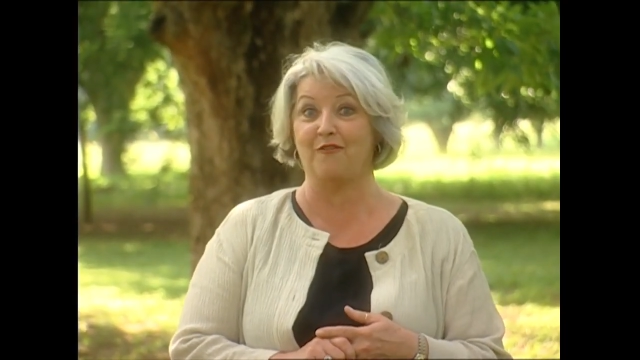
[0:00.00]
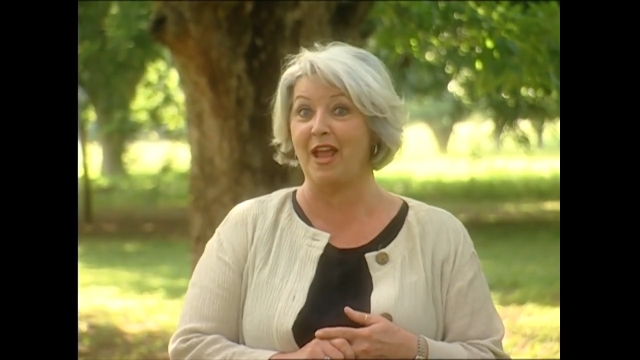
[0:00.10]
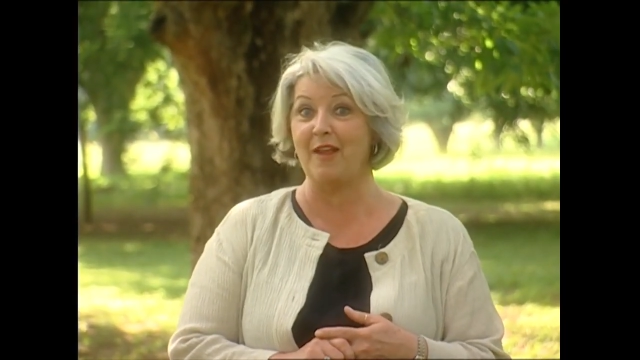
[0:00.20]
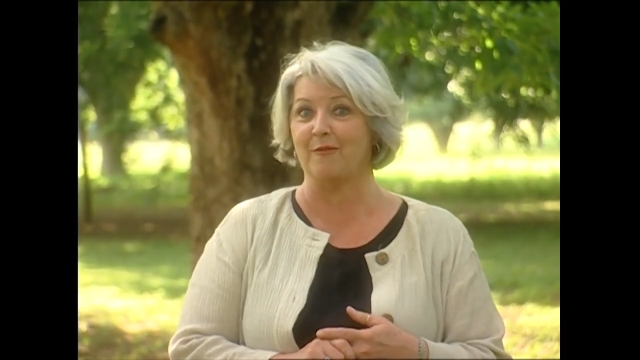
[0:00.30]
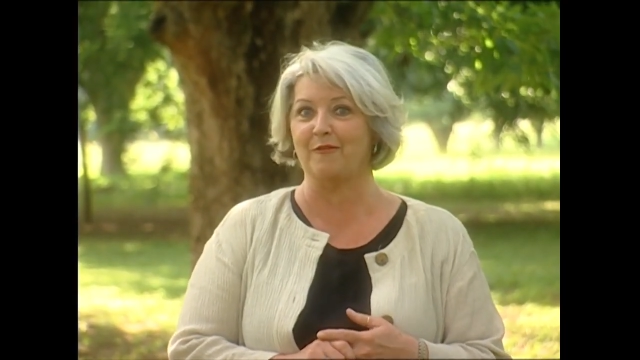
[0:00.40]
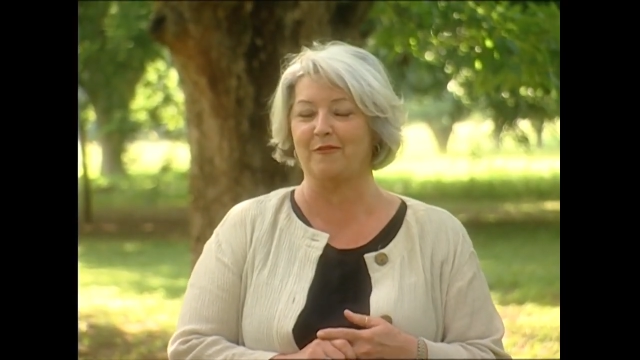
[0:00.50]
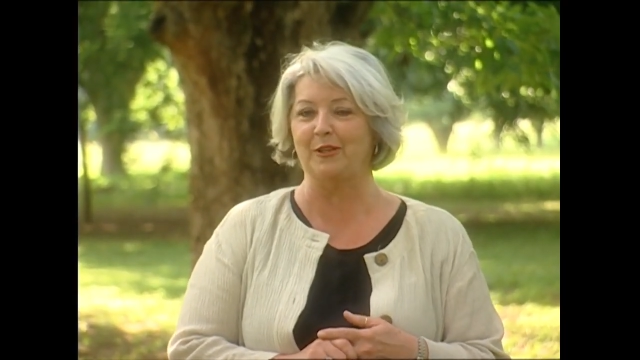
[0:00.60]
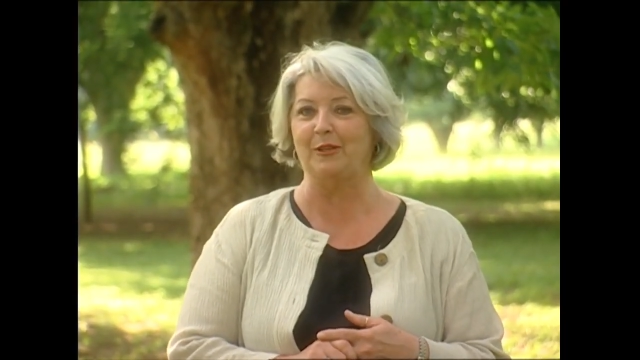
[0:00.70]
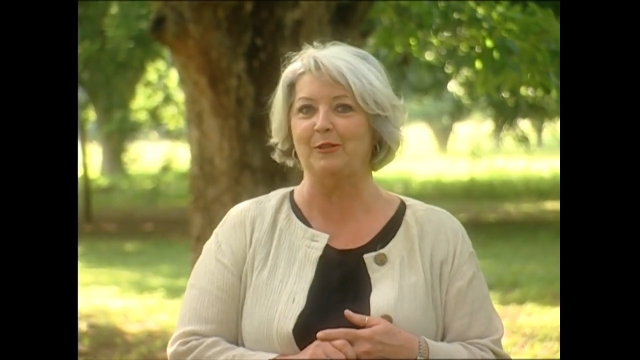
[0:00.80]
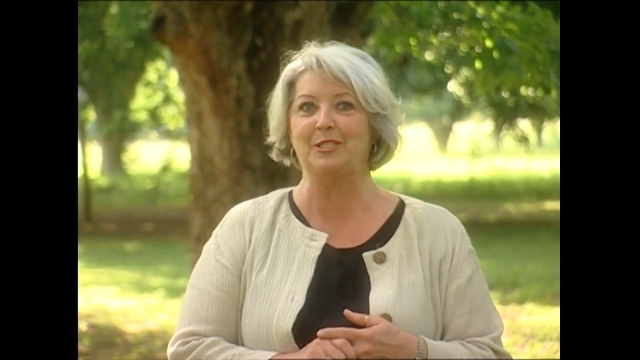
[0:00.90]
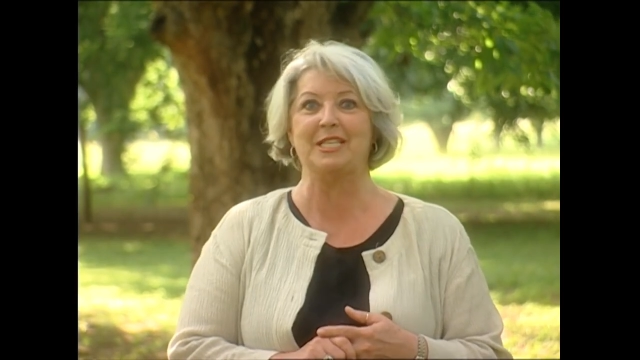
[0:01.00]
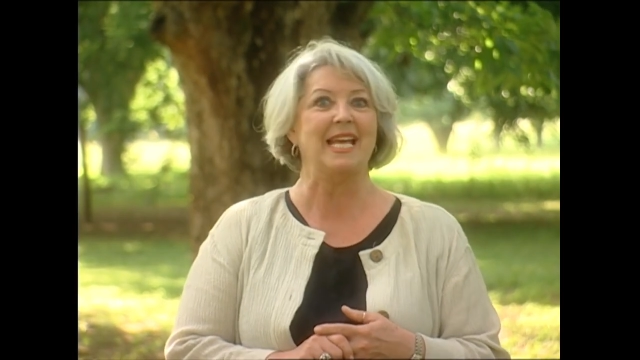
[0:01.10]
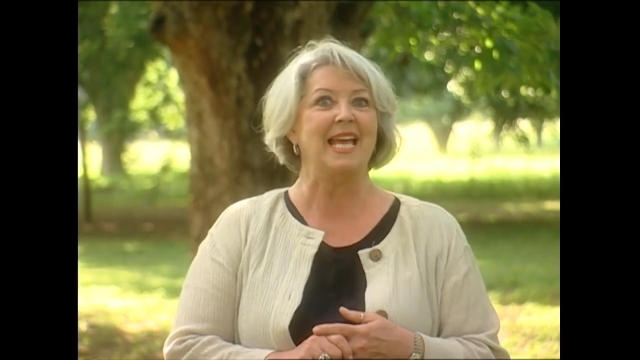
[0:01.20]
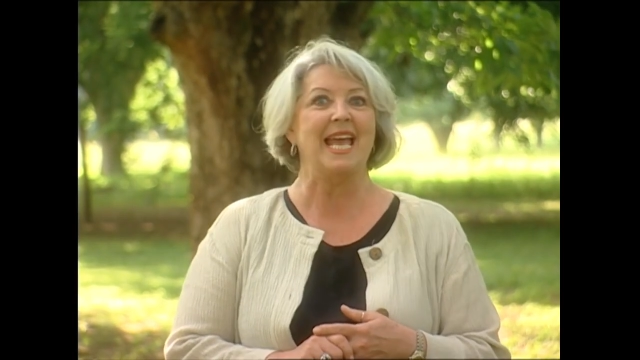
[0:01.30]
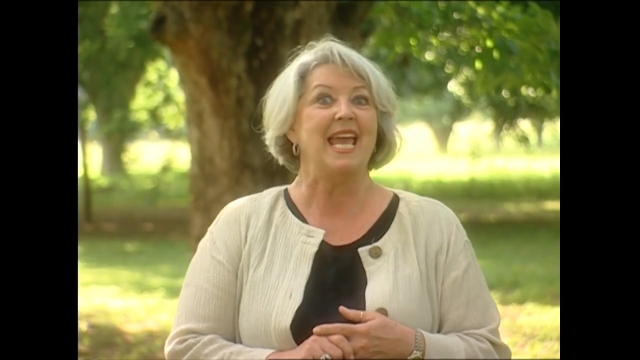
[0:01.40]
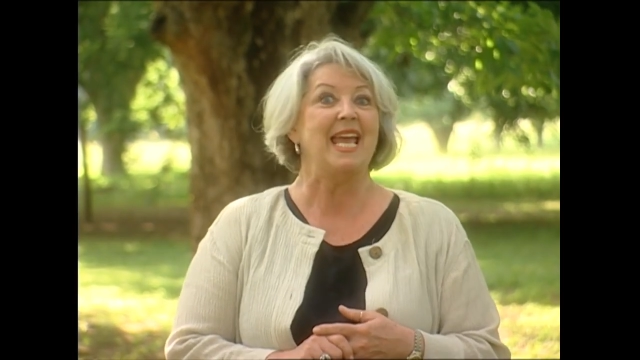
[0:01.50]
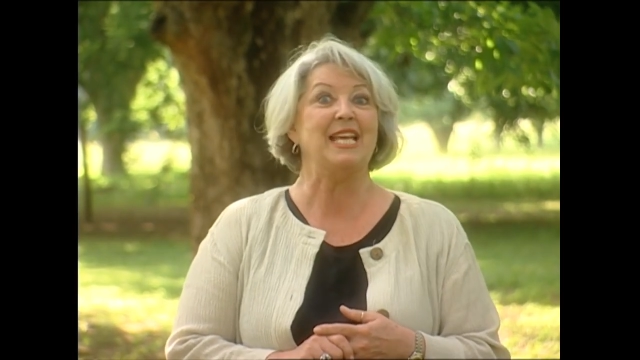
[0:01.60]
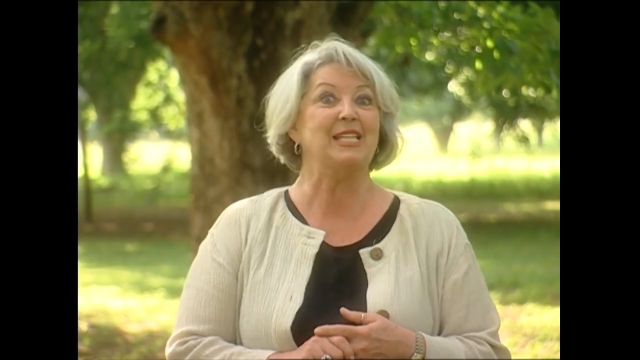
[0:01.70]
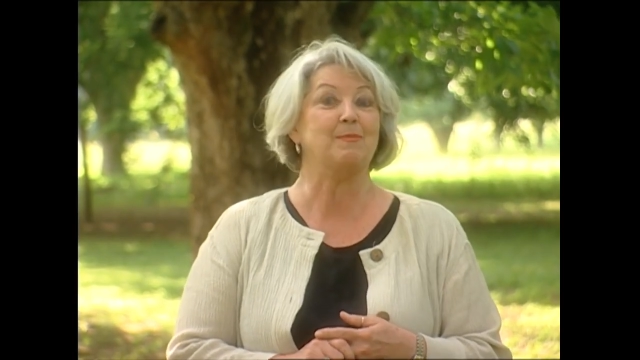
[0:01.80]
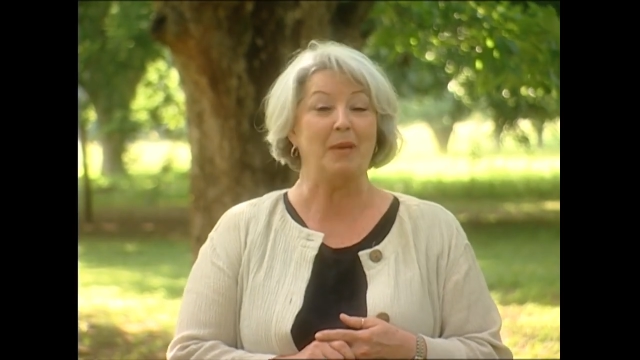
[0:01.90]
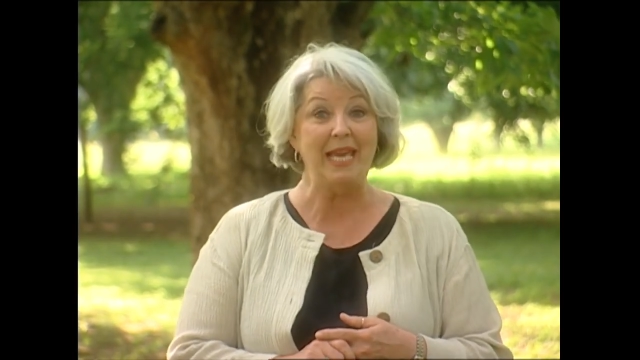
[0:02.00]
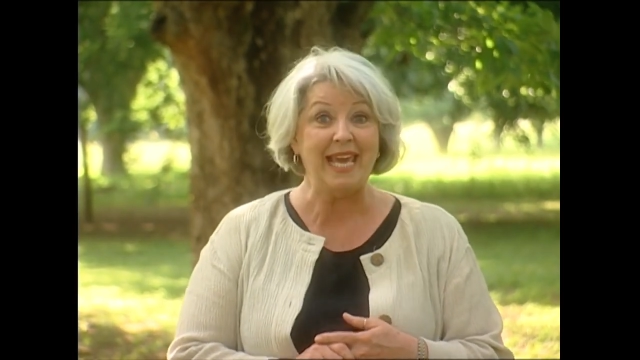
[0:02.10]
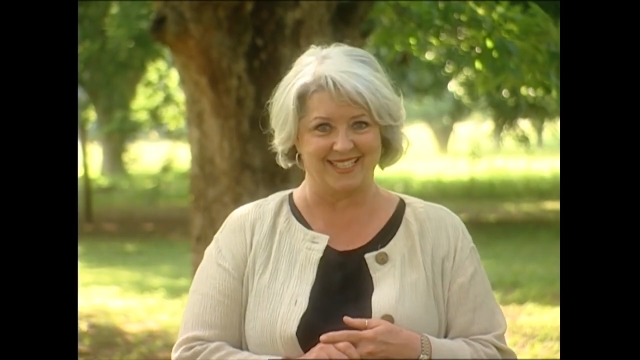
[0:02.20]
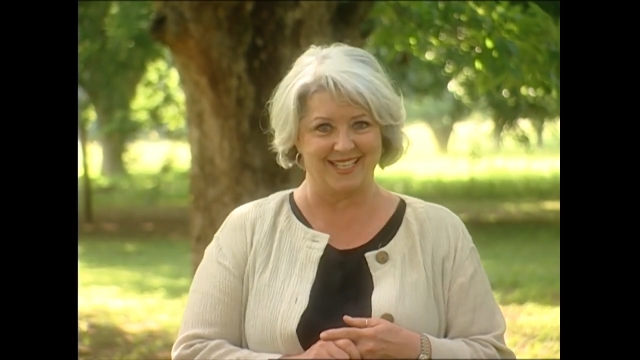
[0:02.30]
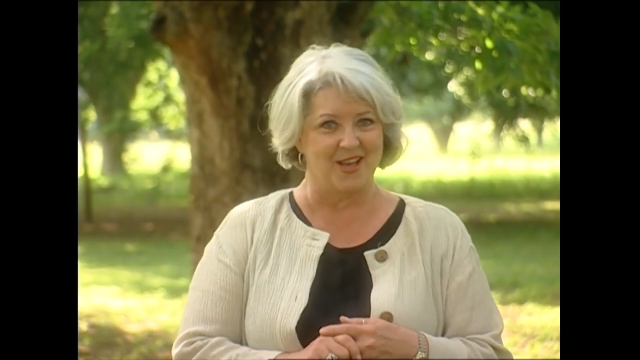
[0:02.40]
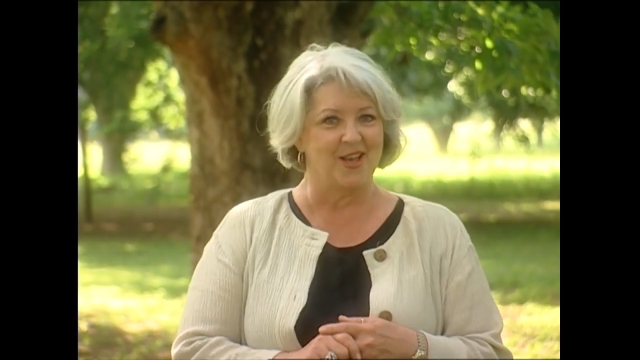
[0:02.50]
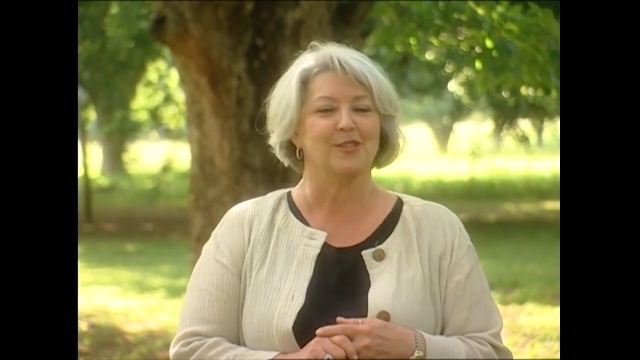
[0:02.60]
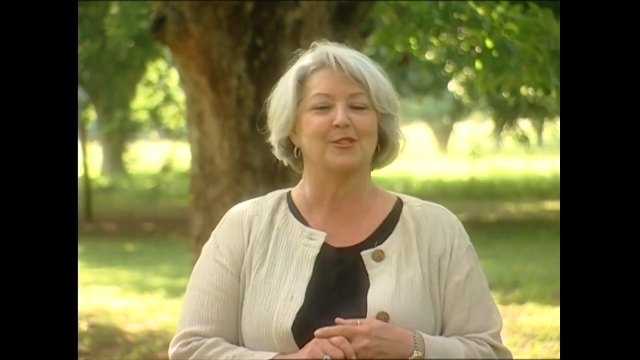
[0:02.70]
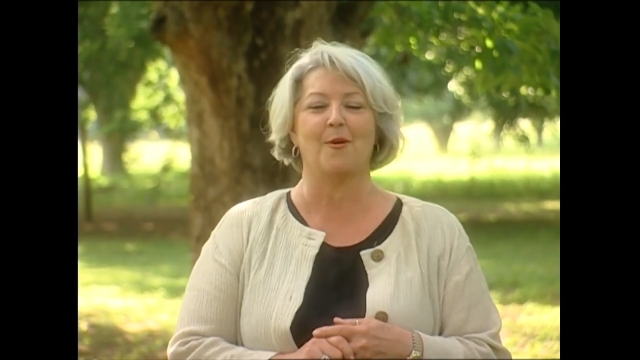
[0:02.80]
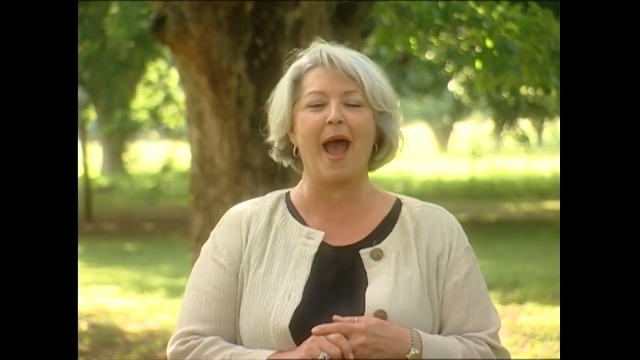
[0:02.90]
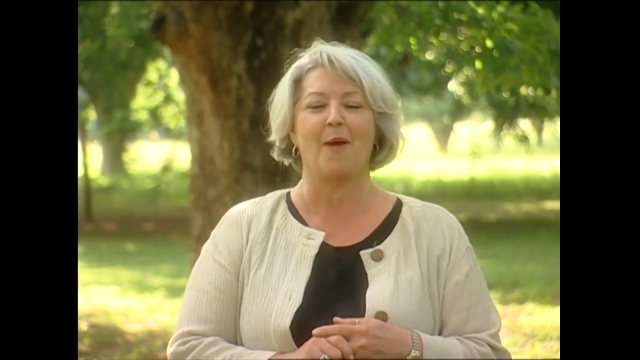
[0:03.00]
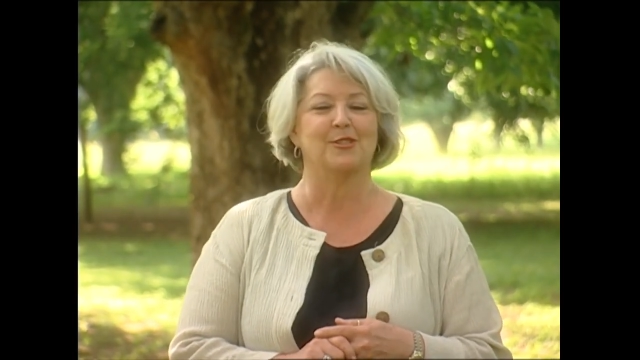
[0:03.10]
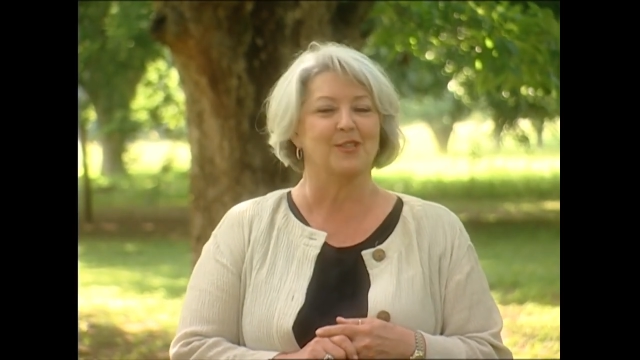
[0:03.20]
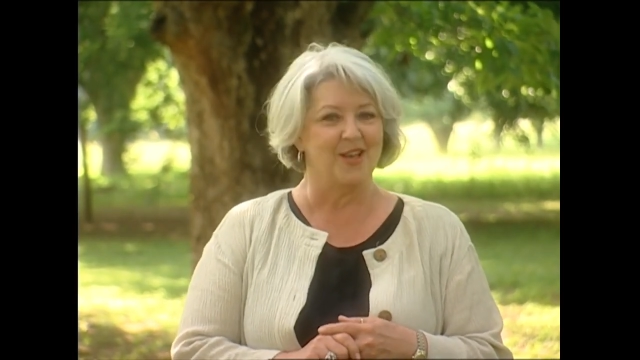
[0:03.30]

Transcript: favorite foods is penis. So I was,